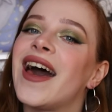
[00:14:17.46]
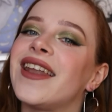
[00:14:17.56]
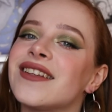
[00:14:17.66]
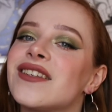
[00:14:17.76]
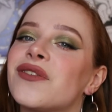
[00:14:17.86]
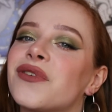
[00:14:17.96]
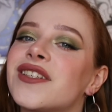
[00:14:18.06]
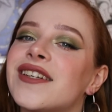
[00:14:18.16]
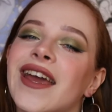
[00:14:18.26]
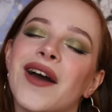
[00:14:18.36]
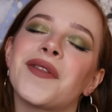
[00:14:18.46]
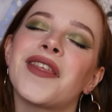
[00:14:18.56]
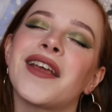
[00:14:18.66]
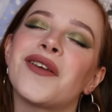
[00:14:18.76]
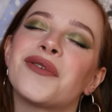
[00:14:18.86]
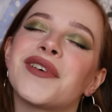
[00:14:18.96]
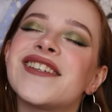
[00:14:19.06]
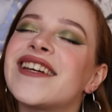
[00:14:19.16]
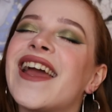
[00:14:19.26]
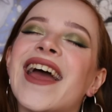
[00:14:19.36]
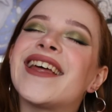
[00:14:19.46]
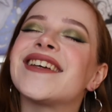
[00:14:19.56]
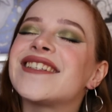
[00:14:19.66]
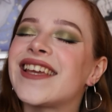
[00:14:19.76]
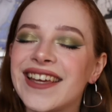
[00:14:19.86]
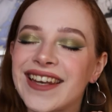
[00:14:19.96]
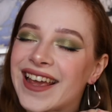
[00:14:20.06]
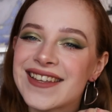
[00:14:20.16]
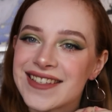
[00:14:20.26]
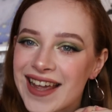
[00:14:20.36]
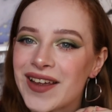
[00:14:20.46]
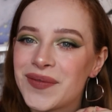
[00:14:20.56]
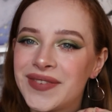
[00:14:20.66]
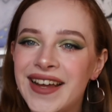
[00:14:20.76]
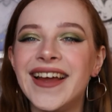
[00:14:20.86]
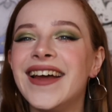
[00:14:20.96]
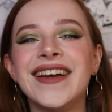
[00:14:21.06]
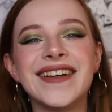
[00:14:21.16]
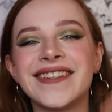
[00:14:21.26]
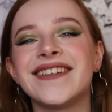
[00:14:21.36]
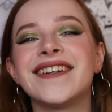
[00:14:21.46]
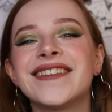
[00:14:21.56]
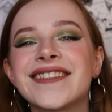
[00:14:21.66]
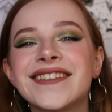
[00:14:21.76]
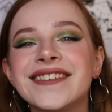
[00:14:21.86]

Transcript: And that's it for today. I want to thank you for watching and I'll see you next time. Toodles!